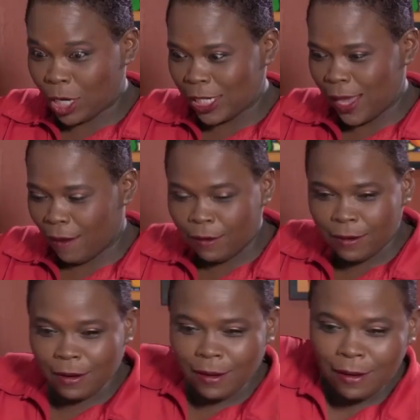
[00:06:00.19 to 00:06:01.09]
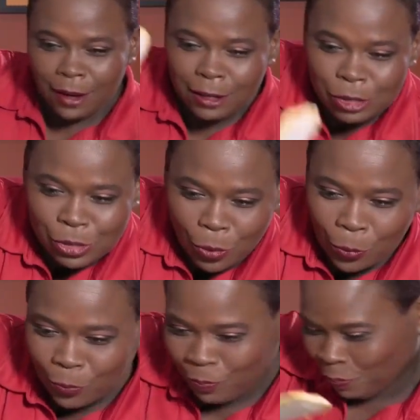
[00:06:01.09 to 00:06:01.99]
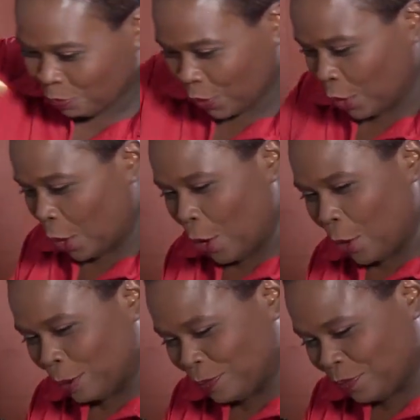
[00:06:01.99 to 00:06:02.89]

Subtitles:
not here, so you know.